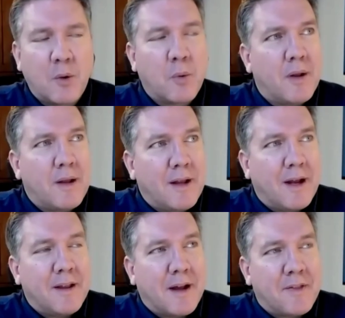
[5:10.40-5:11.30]
Well,
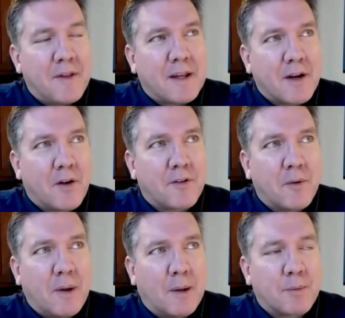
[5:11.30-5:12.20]
I, I think it
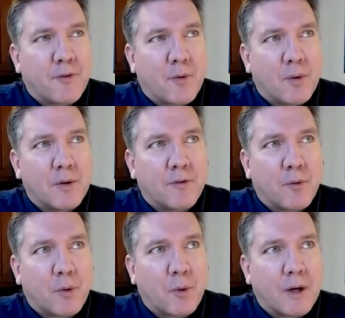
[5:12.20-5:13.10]
also helps for
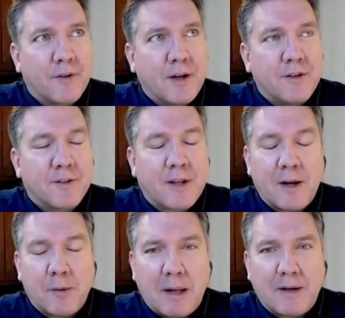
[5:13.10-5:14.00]
for organizations.
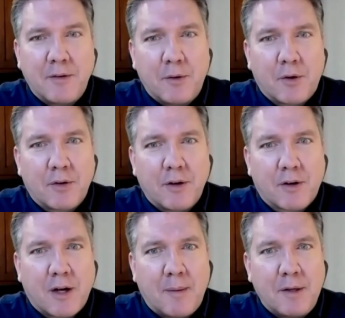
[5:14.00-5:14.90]
Kind of go back to an earlier
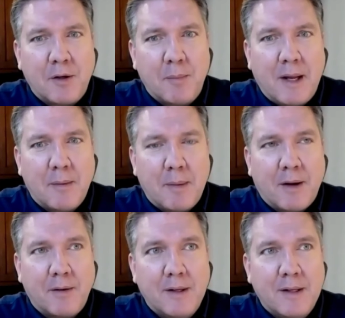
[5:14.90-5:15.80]
comment you made
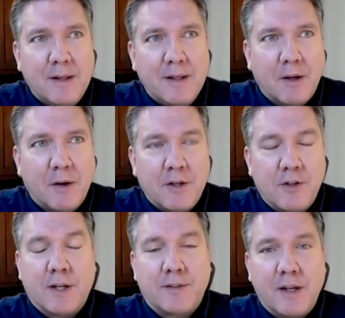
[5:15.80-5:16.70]
about you know
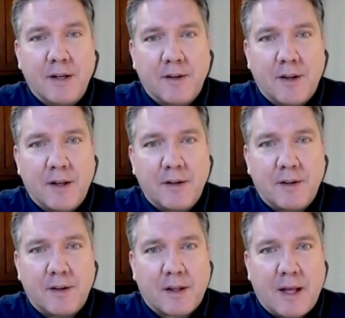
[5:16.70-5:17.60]
adjusting to the
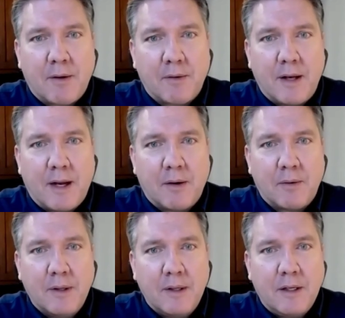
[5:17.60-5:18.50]
to the cloud and
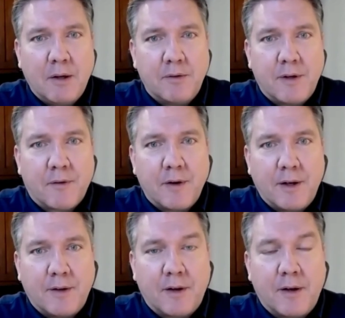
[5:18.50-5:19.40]
how you know different
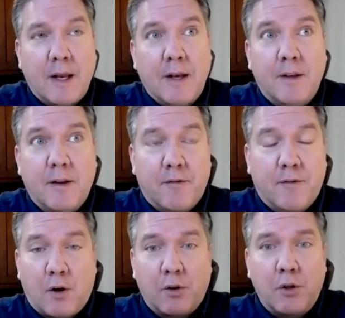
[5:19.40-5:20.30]
it is and, and the
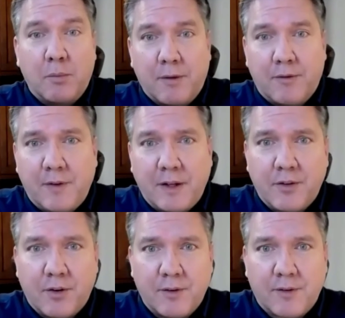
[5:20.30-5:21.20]
volume of
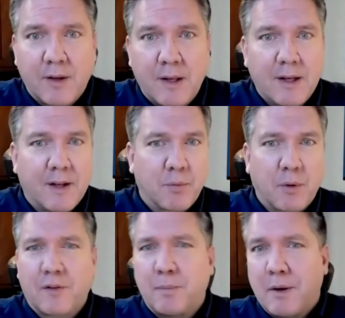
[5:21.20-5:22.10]
features because
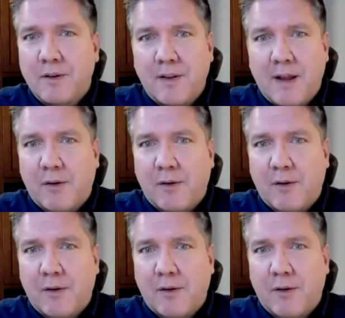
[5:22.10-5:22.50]
we're mm-hmm. experiencing mm-hmm.